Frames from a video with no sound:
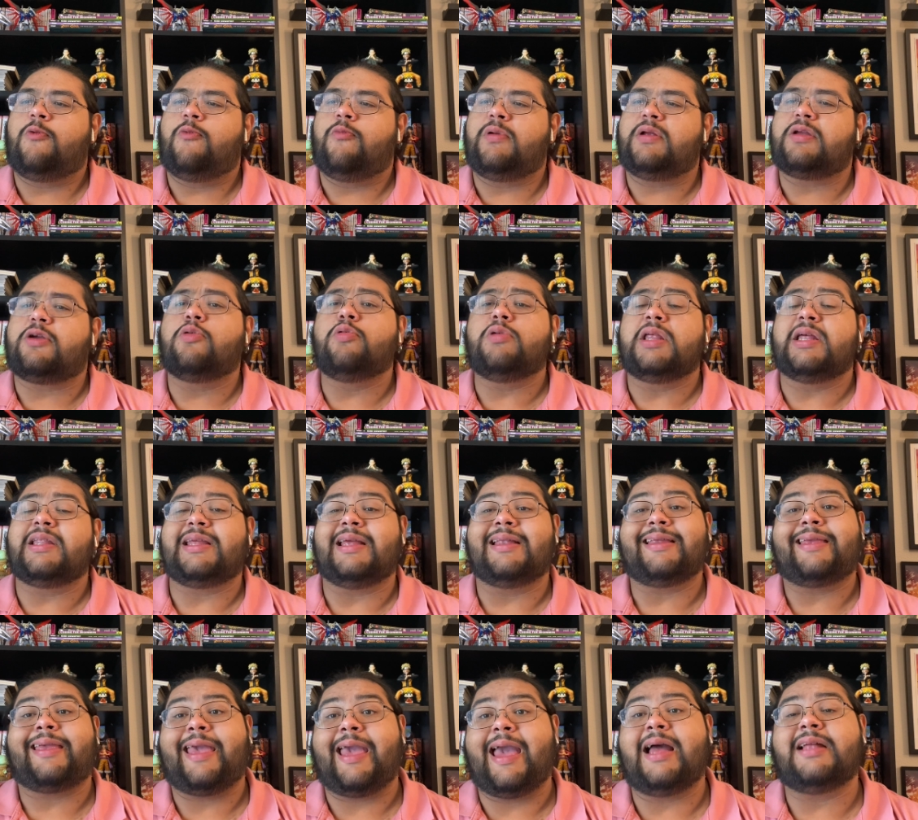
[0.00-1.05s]
when
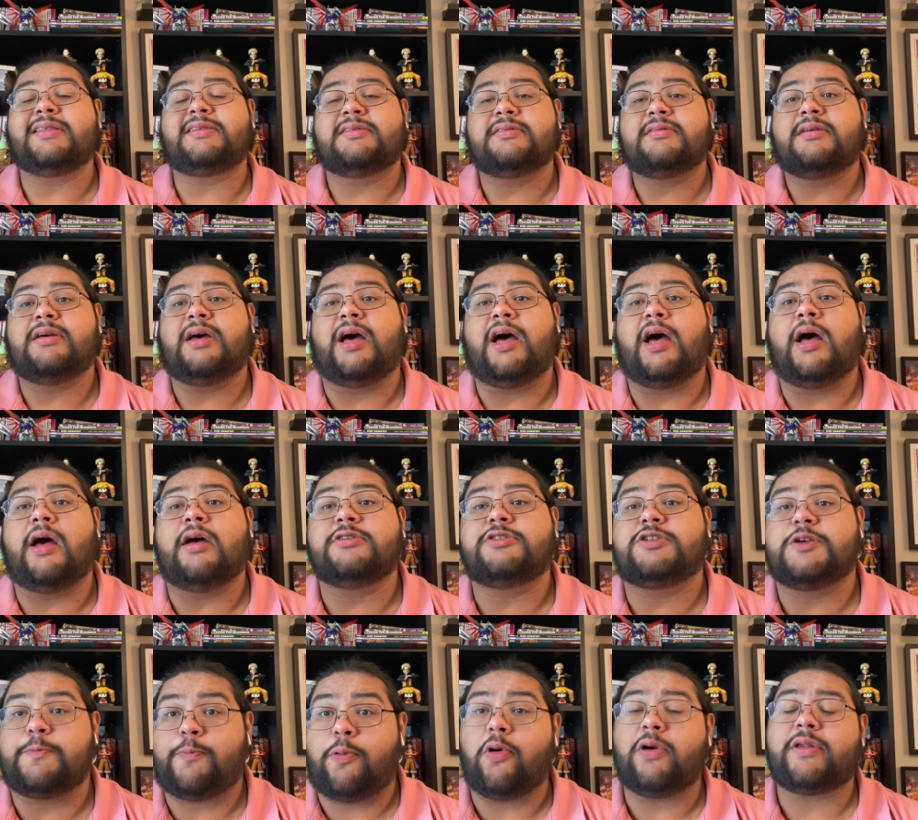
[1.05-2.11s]
Couladin can't uh,
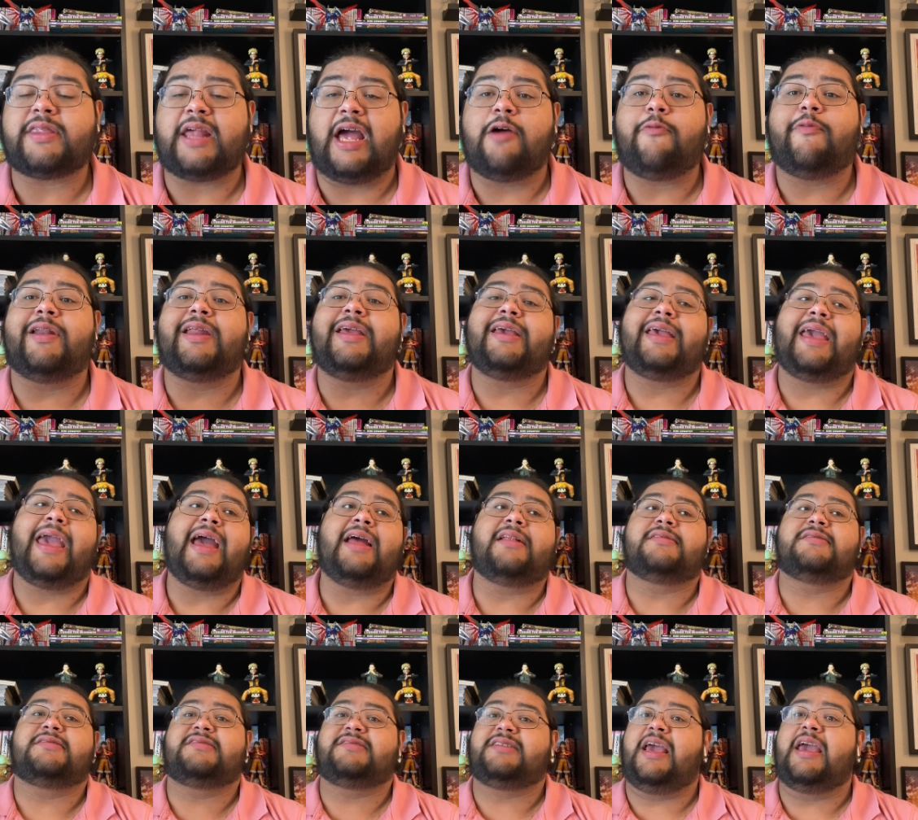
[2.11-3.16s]
support that, when he
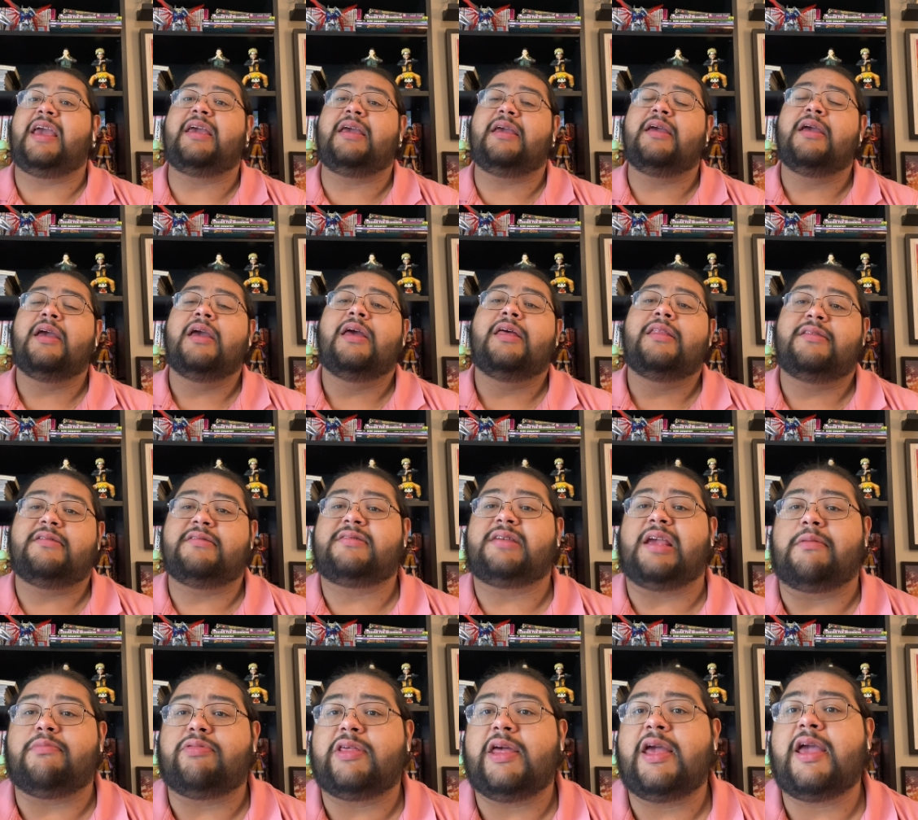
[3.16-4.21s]
can't say the
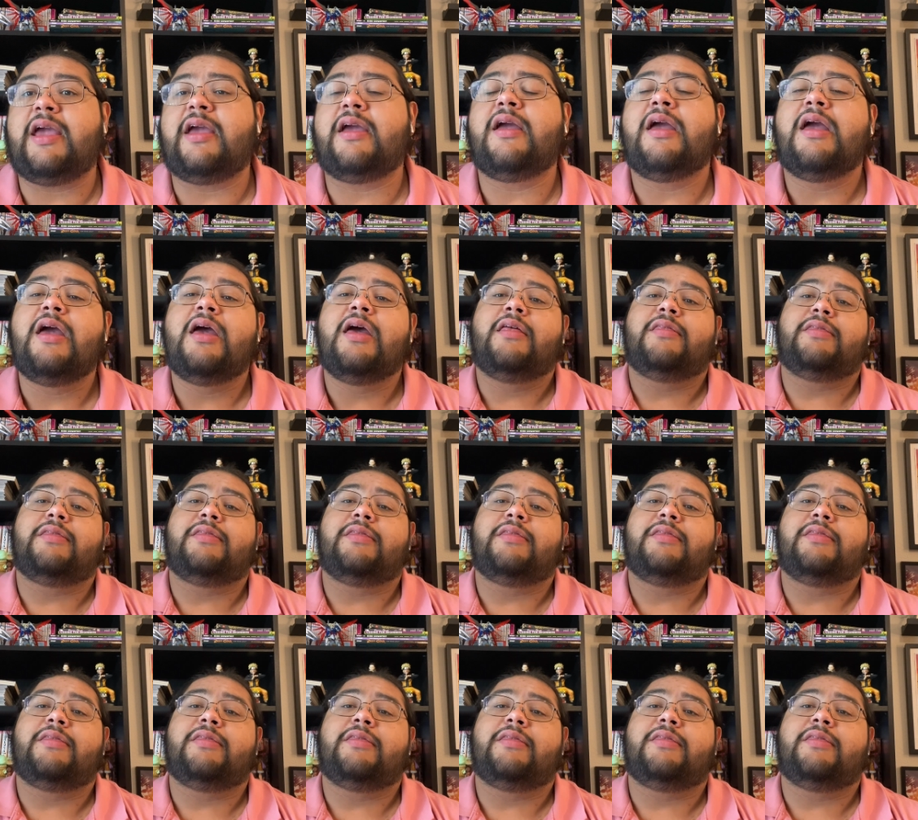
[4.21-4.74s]
same thing,